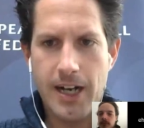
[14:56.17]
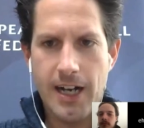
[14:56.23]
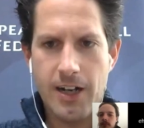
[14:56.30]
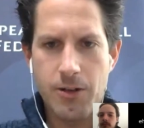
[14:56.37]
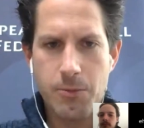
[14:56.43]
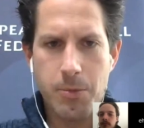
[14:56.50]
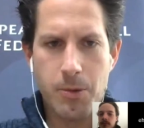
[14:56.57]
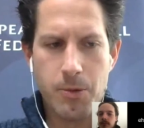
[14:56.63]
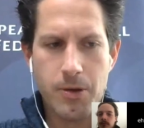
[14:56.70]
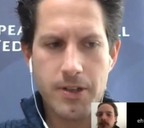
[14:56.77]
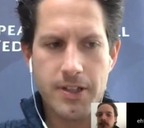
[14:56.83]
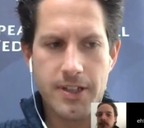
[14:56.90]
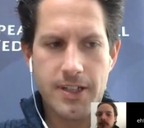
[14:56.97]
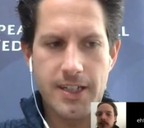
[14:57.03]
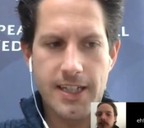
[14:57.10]
how
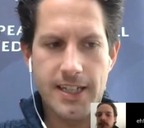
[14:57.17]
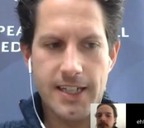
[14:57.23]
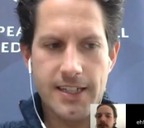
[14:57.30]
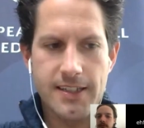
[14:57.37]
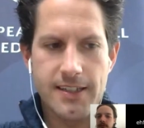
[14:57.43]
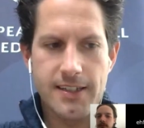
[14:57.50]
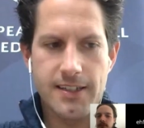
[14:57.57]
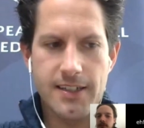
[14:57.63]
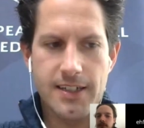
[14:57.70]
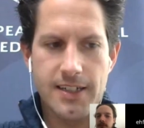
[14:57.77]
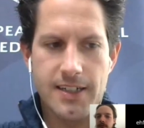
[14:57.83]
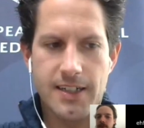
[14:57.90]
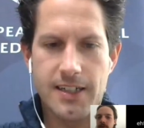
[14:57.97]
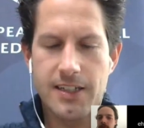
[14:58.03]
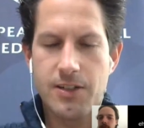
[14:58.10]
important is
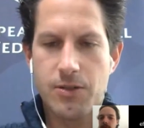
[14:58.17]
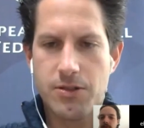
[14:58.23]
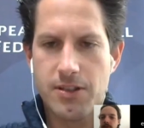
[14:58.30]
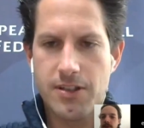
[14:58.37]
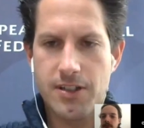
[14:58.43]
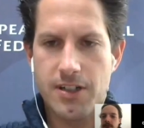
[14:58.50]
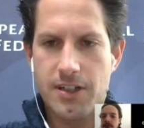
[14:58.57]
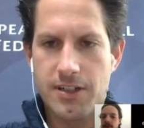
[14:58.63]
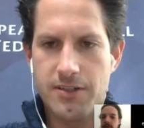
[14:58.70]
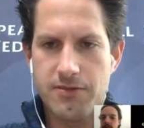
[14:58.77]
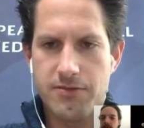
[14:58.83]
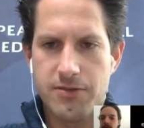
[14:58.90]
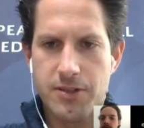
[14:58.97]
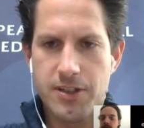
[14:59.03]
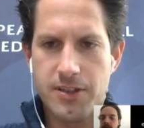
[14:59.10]
a good start
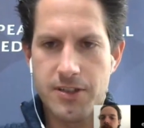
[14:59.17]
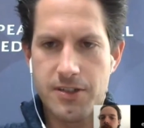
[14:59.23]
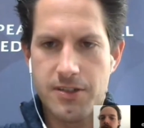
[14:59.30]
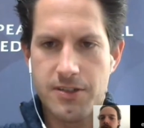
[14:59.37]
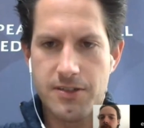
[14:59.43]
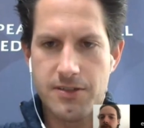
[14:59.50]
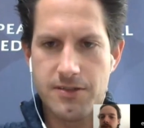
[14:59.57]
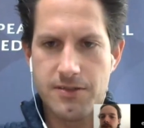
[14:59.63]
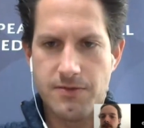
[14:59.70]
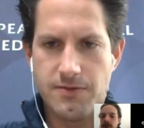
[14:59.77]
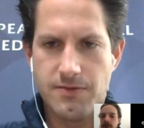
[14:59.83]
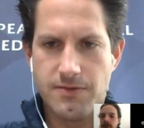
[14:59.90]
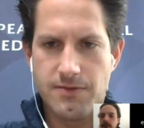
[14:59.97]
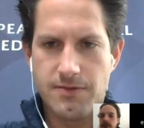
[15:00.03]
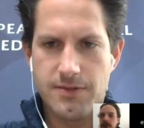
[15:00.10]
for you
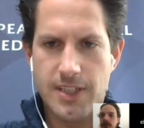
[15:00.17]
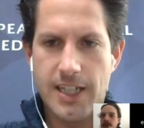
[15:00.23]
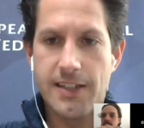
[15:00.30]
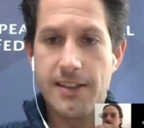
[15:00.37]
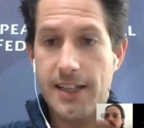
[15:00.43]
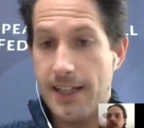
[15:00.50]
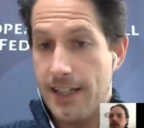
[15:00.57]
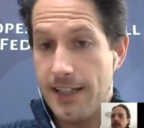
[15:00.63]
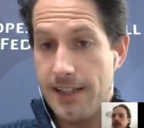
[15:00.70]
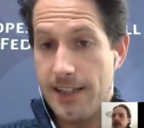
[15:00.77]
in that main